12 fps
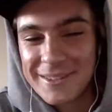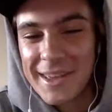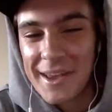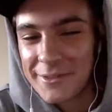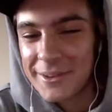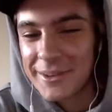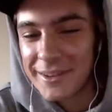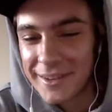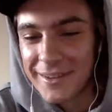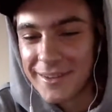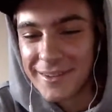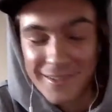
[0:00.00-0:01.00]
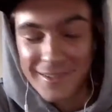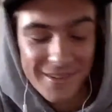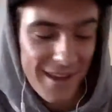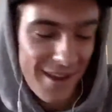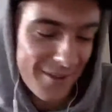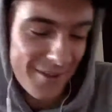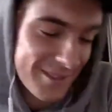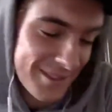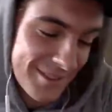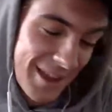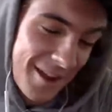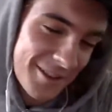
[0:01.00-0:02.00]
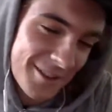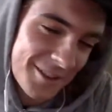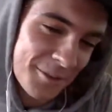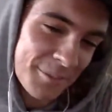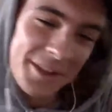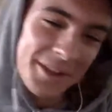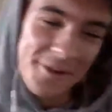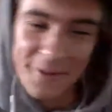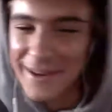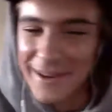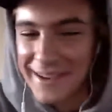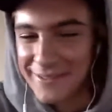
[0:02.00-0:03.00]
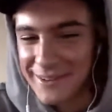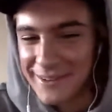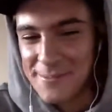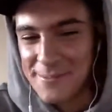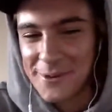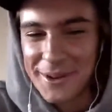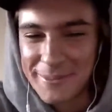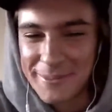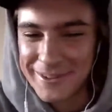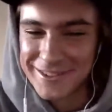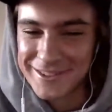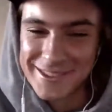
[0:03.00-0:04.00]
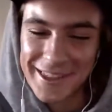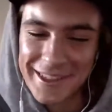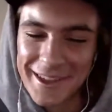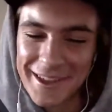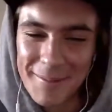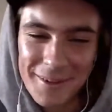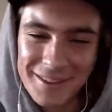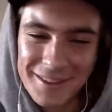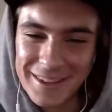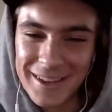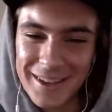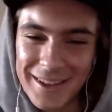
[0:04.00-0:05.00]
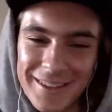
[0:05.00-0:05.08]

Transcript: was heavy. I was a little blown away when I pulled up and just saw them. I was like,